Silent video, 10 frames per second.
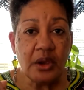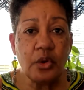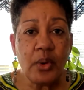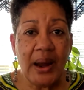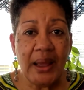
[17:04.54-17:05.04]

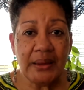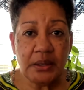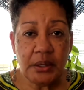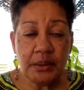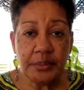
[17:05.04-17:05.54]
grind
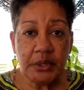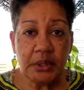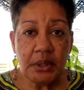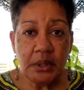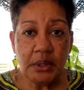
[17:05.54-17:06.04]
up
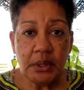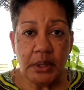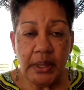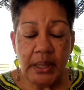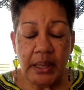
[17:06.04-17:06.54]

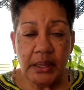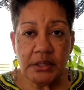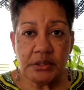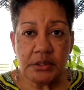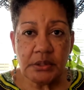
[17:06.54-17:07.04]

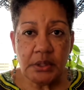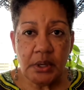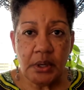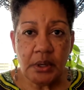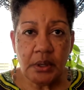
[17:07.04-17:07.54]
as
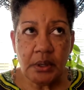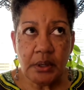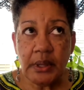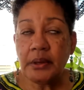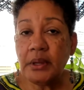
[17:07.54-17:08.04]

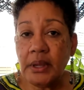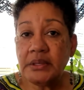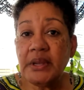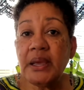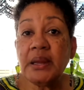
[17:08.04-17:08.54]
and
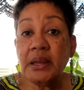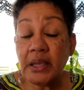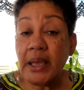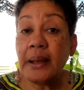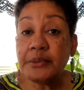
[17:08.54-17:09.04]
taken in
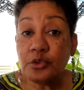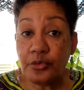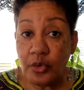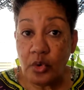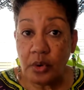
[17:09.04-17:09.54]
capsule
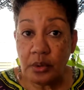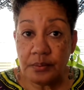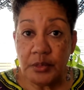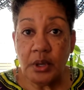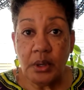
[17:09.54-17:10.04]
form,
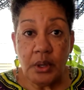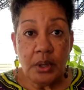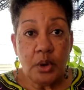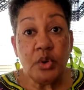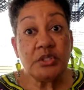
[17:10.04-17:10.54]

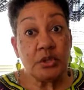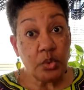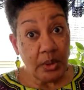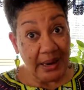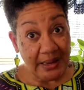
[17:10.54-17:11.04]
which is
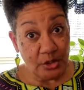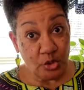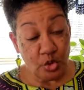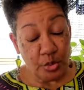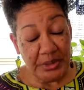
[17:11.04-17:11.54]
what I
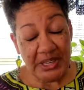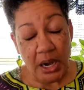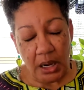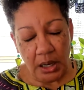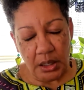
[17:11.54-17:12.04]
do
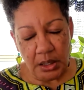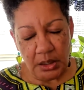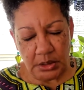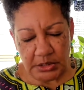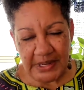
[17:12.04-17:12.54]

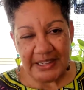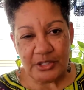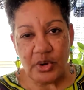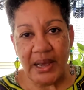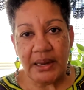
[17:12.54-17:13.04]
because I
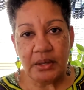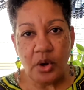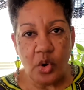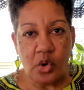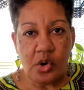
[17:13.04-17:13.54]
tried the
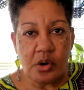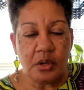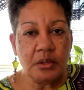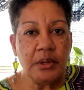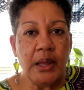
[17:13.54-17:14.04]

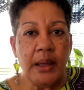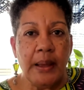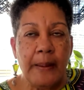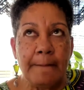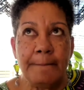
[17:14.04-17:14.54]
oil,
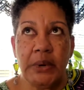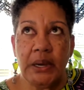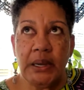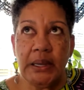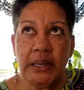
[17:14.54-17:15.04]

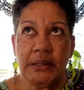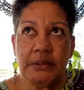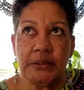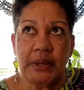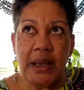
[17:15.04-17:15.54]
but
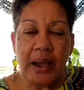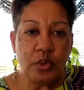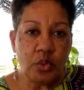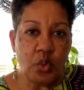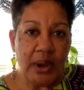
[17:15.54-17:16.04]
I
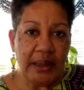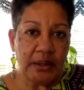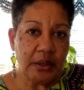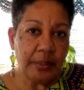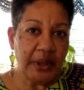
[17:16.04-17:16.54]
would wind
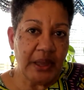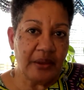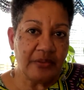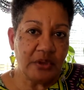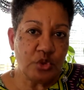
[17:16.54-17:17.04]
up
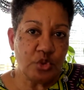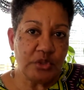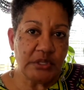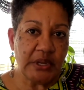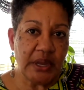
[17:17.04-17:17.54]
having to.
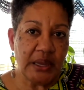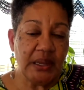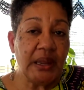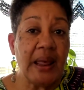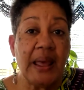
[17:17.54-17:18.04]

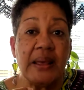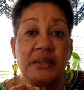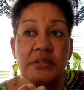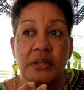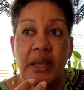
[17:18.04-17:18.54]
It
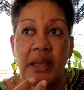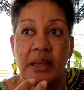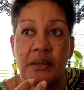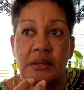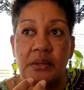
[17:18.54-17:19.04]
has an